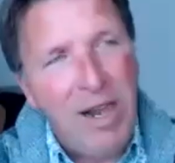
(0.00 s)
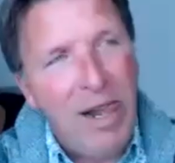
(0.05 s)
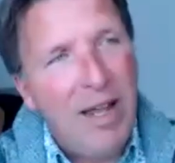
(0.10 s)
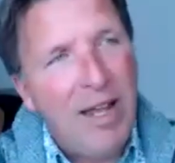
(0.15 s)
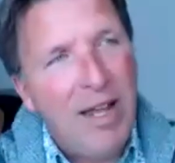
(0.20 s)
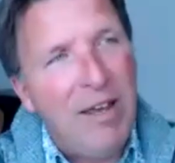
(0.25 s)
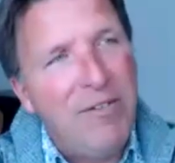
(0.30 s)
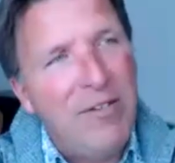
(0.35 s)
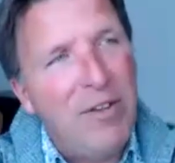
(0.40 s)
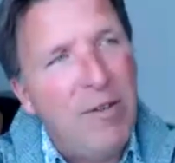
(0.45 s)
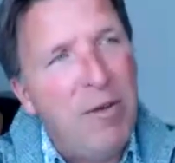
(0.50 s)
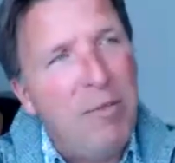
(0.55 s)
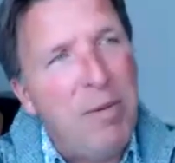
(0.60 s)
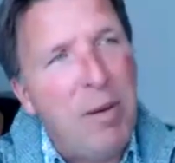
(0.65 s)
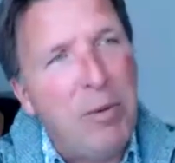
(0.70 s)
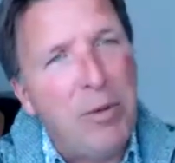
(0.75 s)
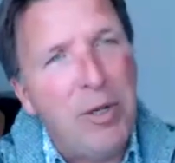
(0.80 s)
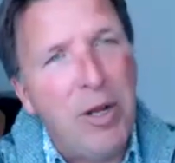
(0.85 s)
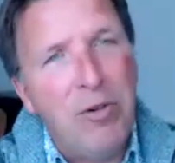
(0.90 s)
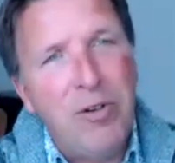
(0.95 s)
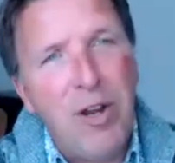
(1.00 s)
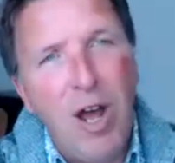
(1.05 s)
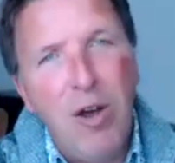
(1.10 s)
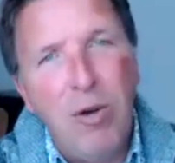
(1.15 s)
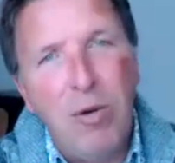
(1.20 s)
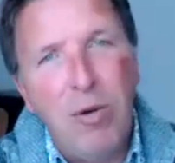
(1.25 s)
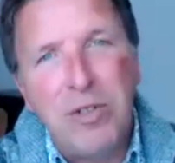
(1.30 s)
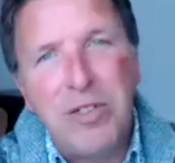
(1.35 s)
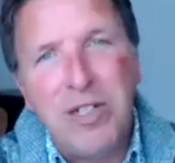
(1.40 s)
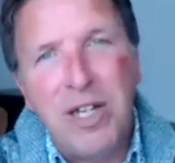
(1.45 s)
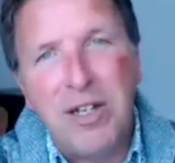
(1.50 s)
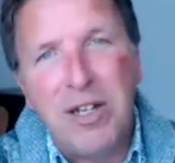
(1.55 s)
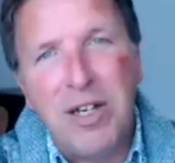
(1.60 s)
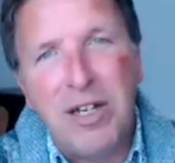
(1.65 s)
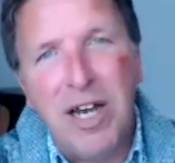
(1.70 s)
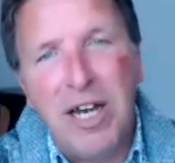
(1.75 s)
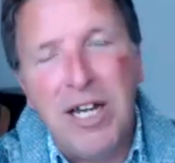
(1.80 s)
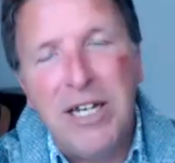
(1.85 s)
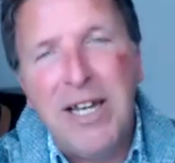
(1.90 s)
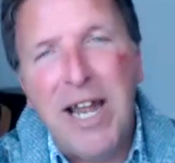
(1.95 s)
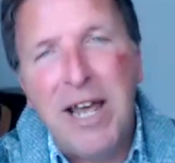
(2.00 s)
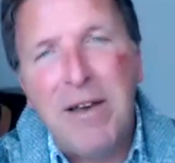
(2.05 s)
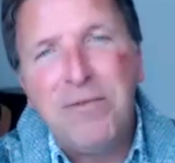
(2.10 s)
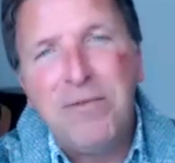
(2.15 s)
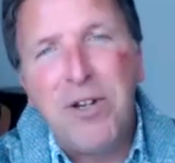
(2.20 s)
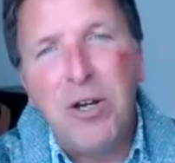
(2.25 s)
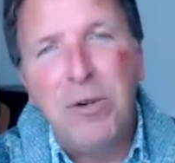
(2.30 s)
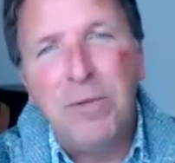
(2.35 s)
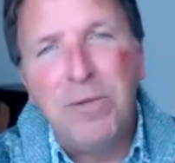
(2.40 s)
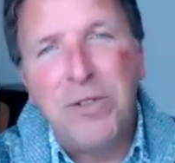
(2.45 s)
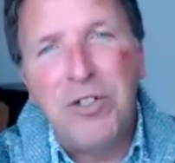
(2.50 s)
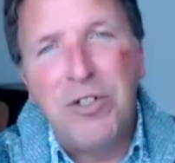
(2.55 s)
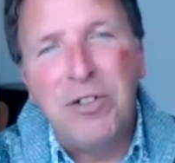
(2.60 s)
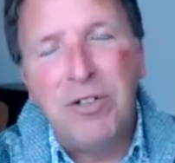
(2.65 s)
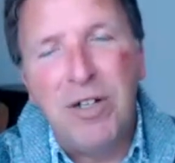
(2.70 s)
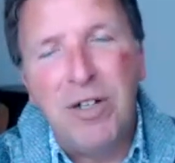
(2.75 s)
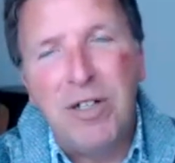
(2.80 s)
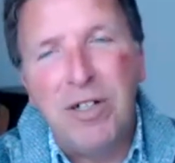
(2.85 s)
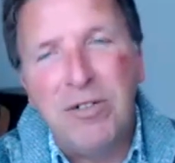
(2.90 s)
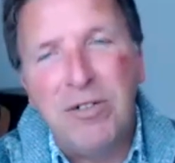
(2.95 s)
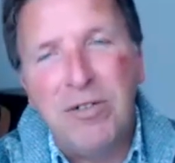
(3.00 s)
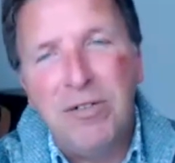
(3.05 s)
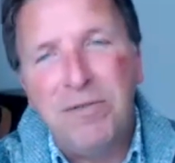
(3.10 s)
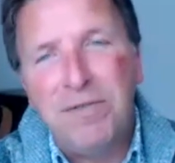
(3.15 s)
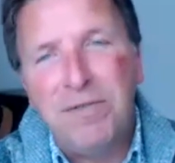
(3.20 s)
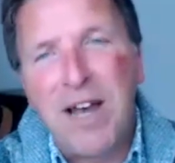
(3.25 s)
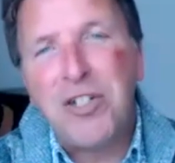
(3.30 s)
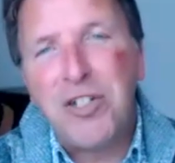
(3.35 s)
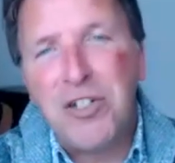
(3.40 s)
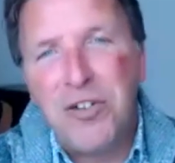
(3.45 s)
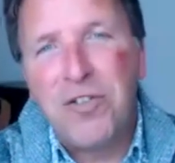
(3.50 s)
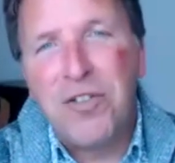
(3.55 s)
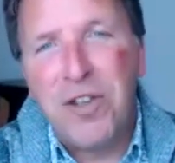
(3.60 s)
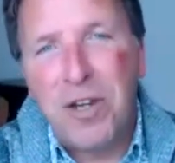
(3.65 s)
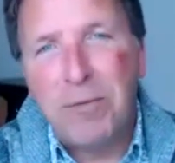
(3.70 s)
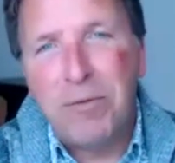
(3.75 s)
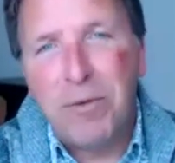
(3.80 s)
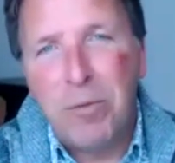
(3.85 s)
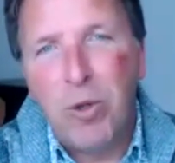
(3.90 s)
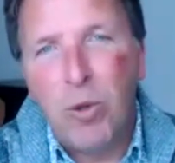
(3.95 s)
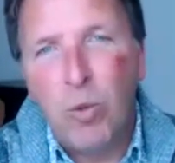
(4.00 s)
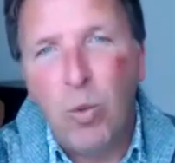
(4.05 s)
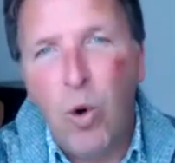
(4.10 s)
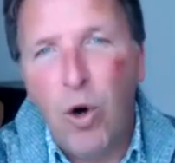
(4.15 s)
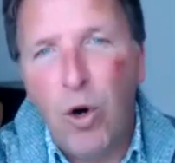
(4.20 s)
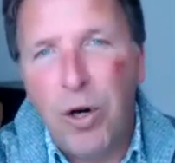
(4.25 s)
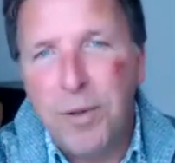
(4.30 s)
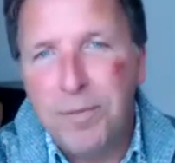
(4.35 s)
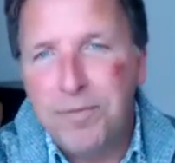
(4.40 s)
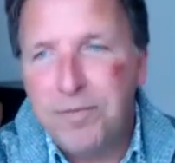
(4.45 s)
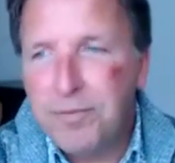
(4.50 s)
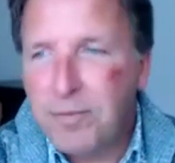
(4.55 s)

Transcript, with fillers: if, if people don't know, it was like a, a leftover uh, fashion thing from the war.